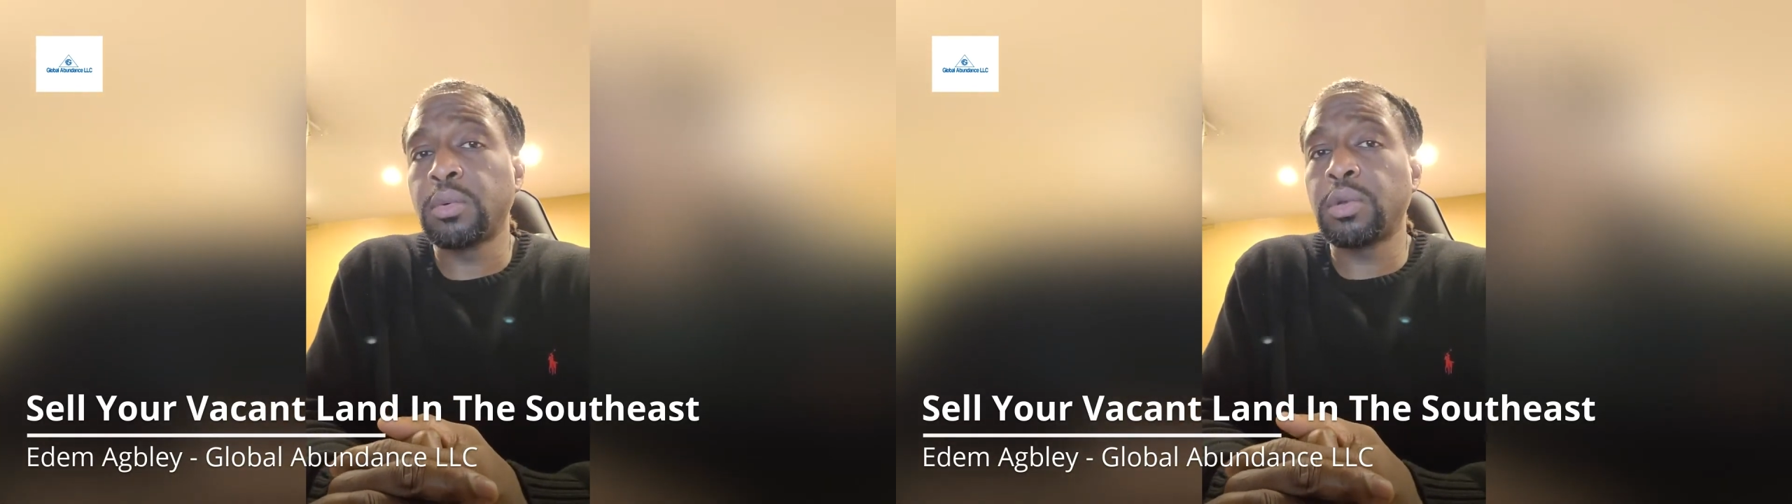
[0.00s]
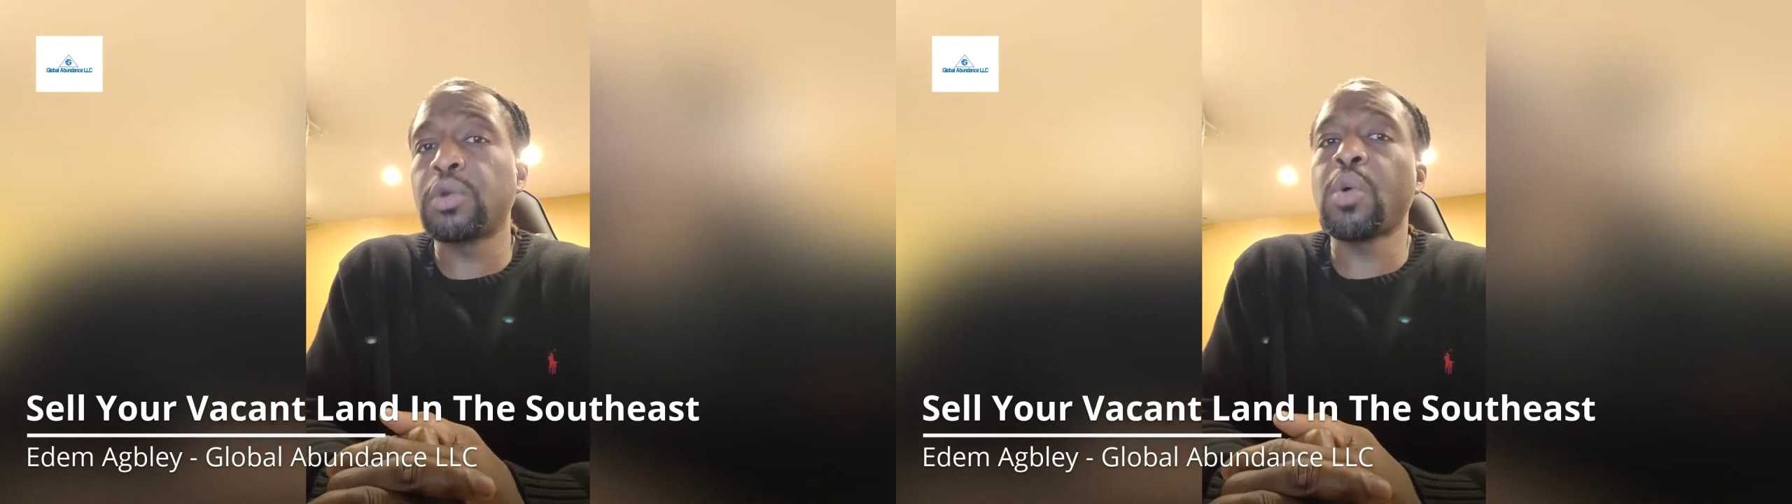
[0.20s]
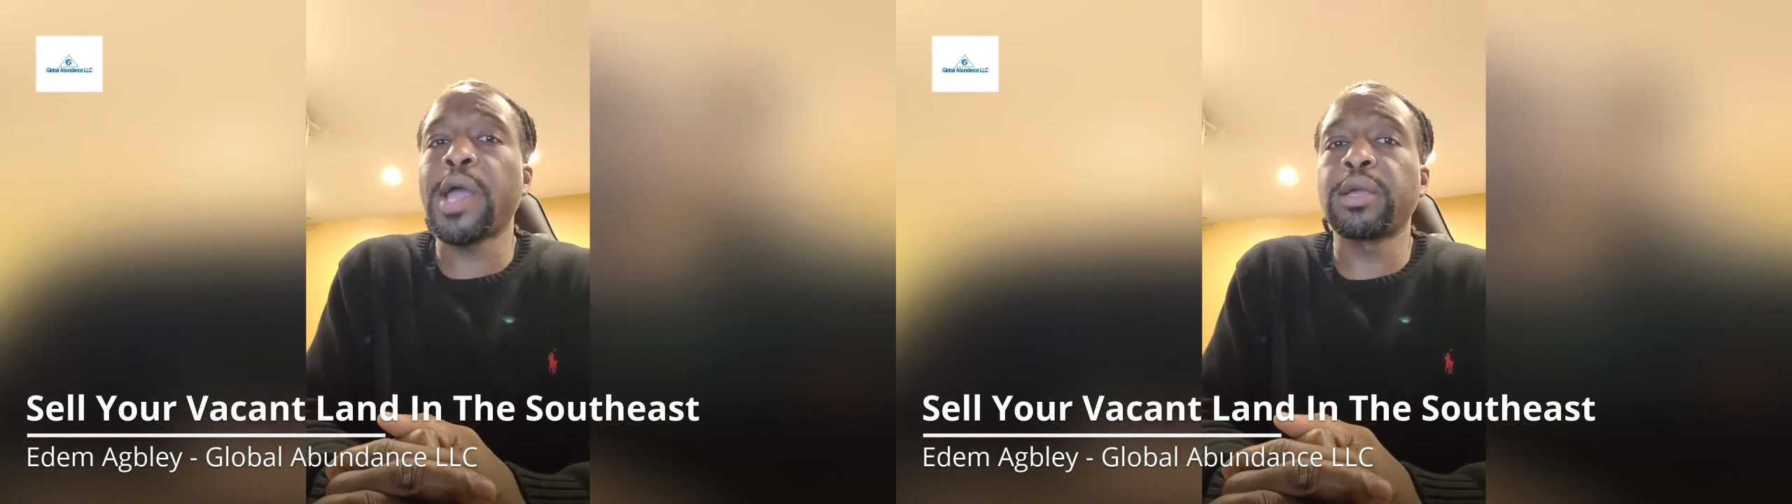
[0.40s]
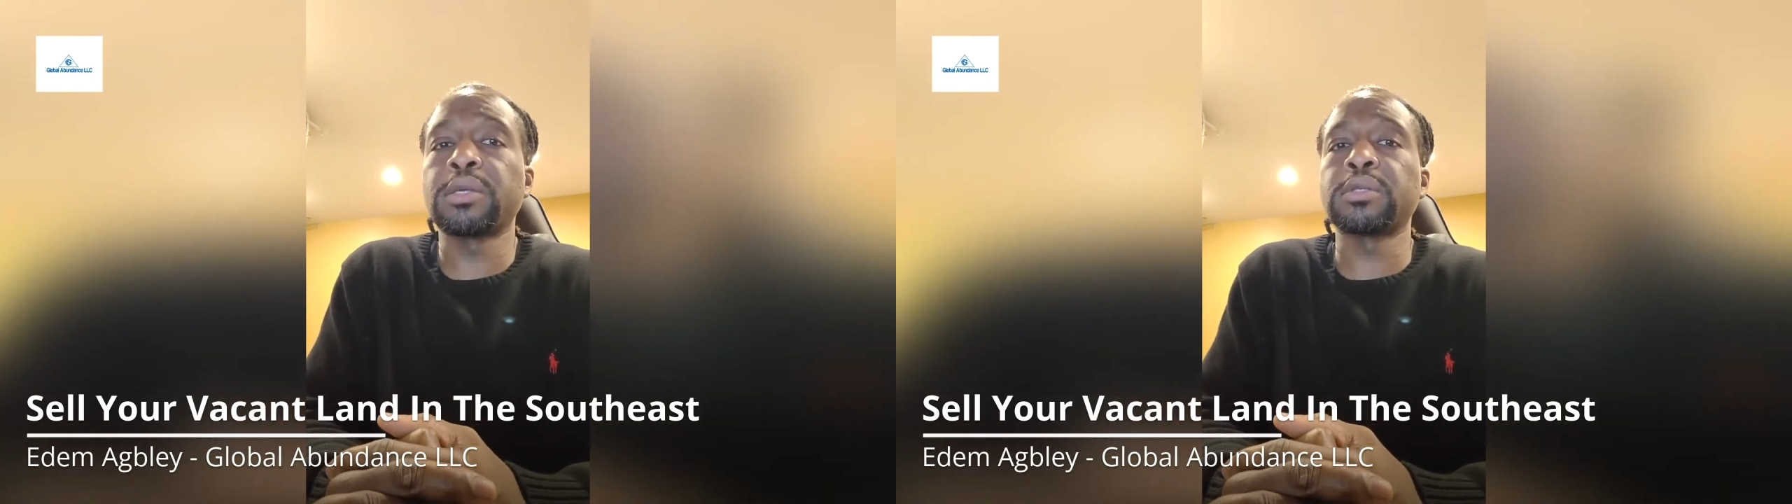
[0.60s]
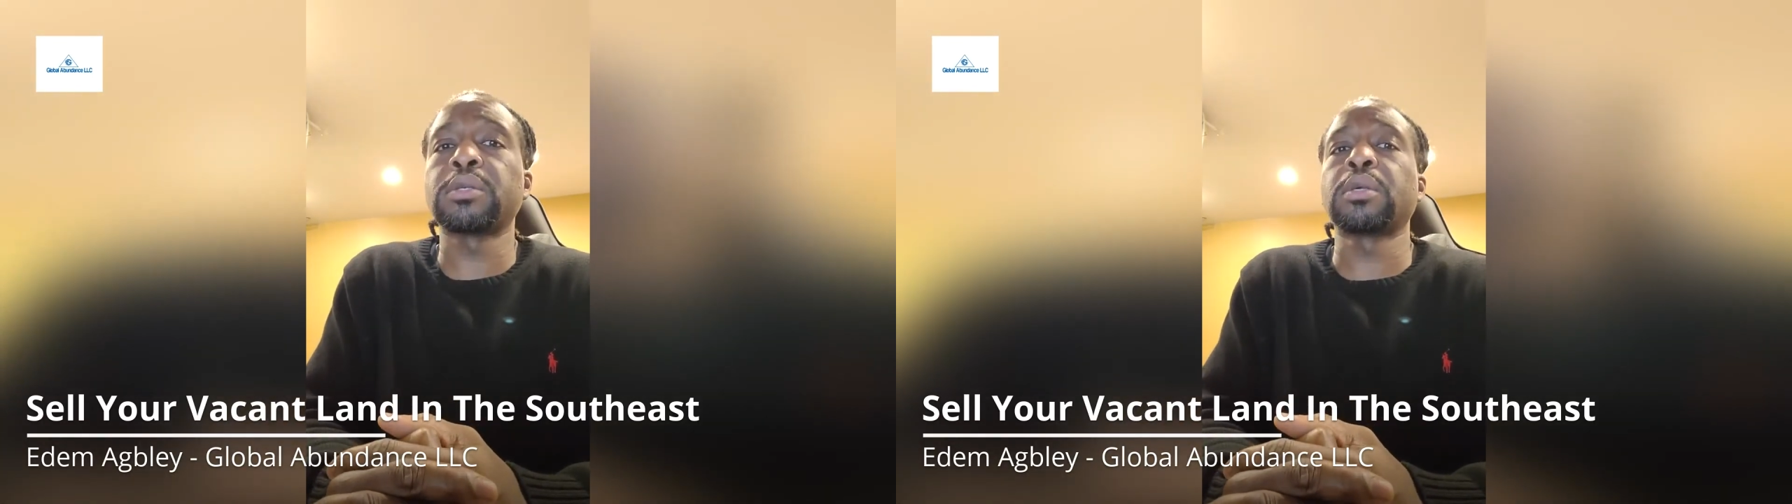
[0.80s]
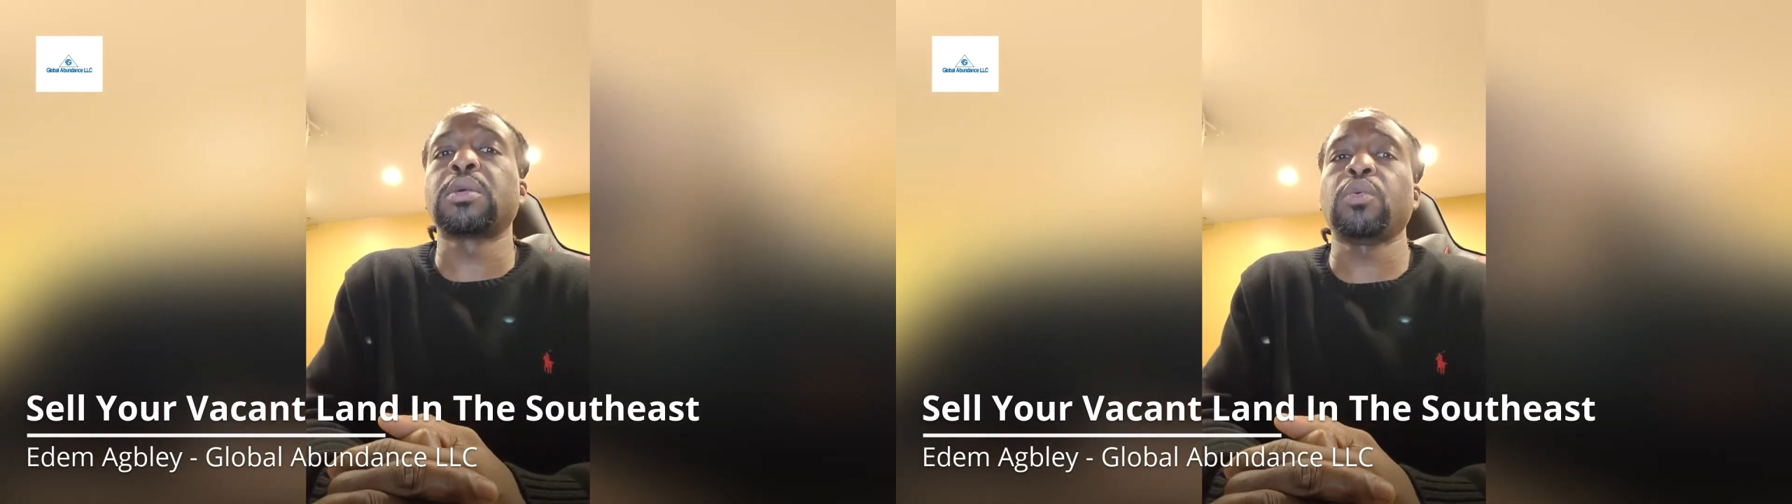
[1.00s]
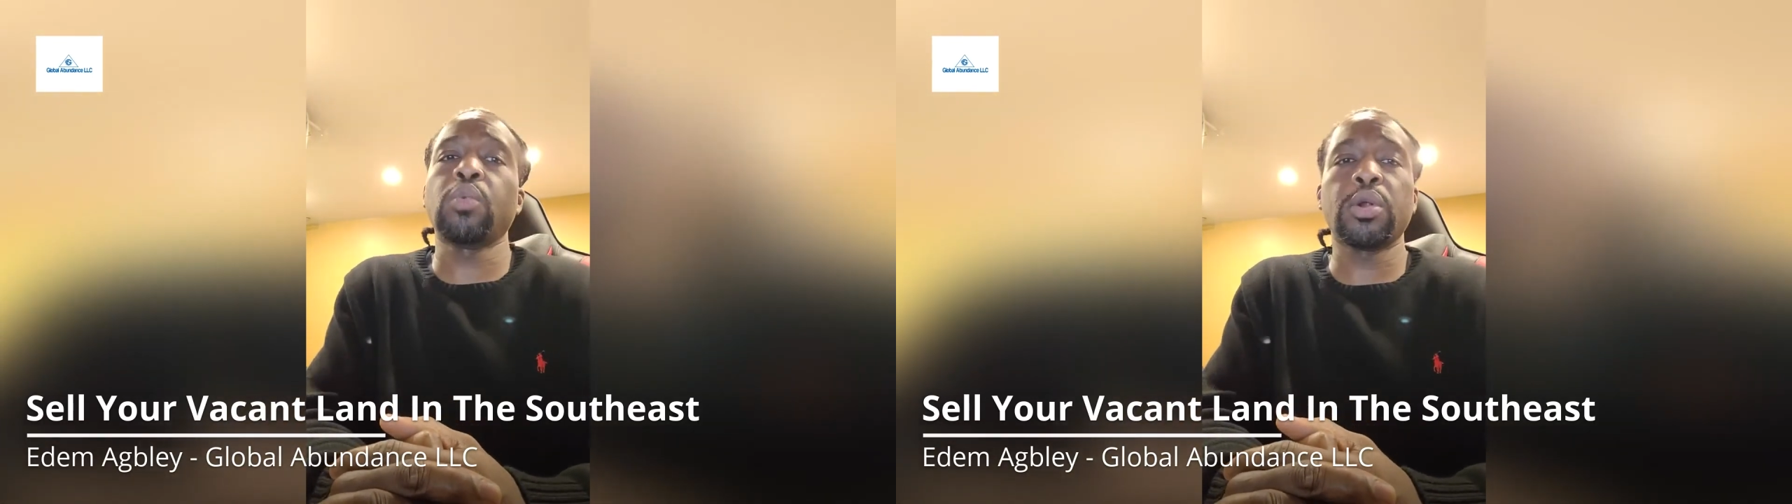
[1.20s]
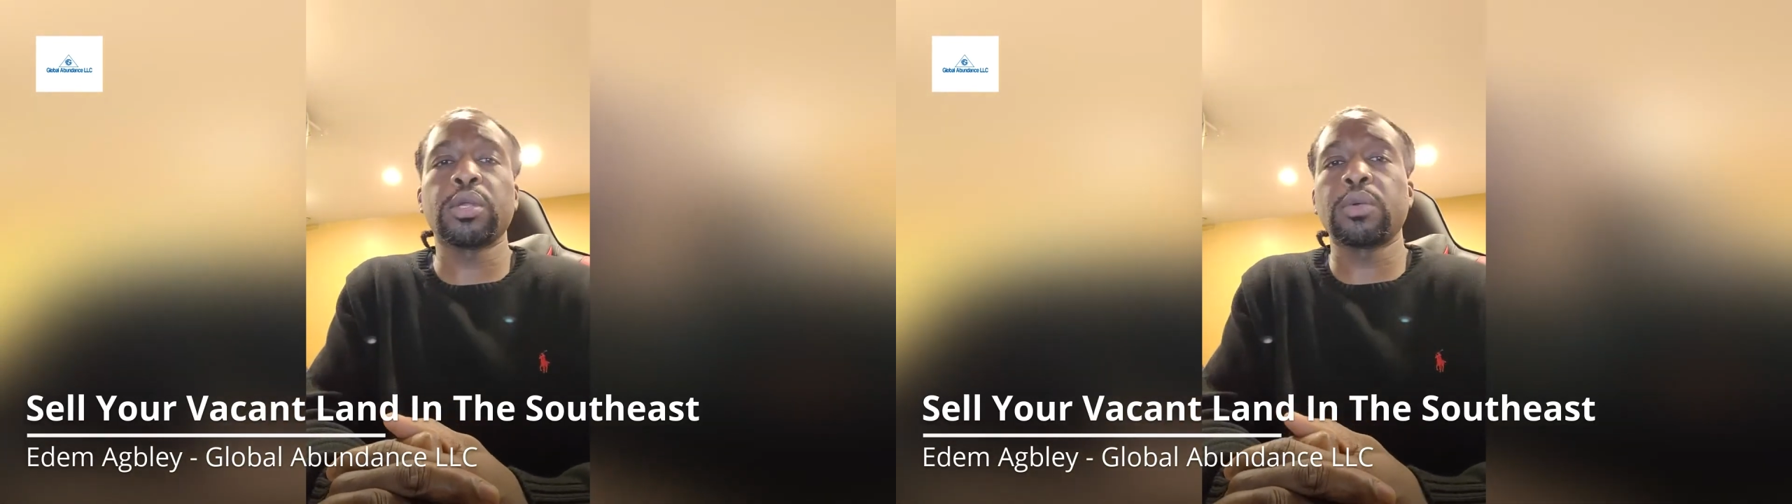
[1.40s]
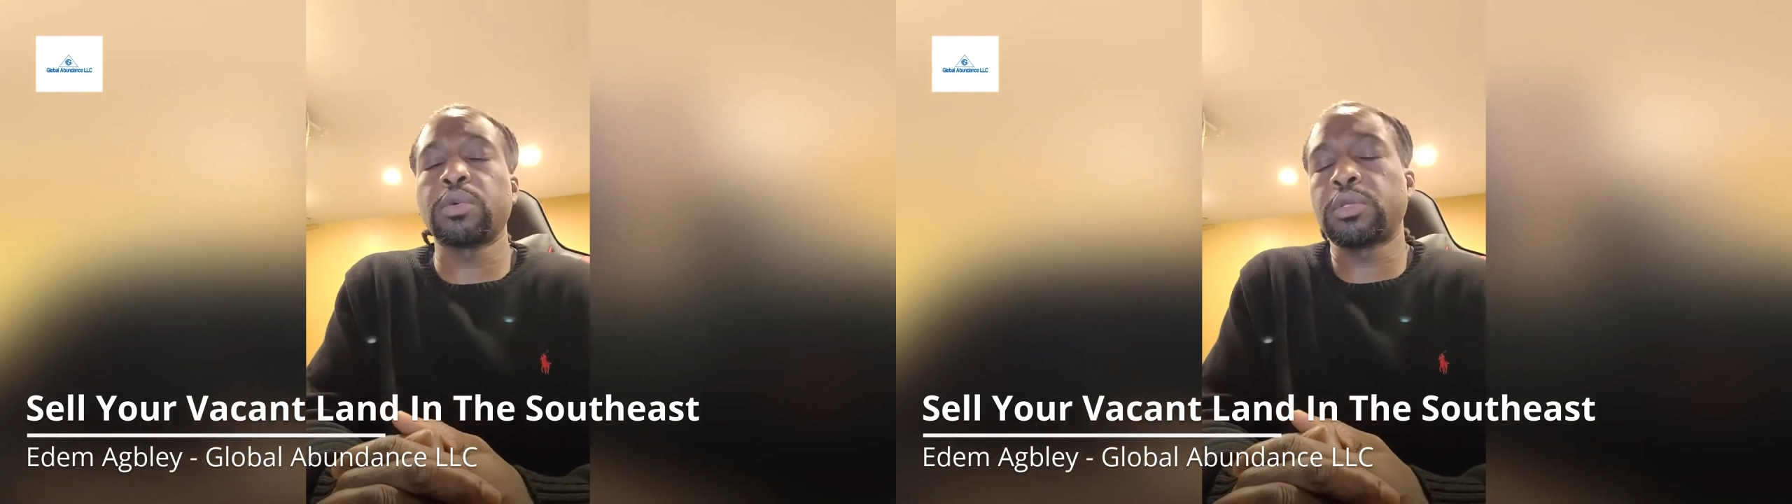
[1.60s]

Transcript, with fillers: requires working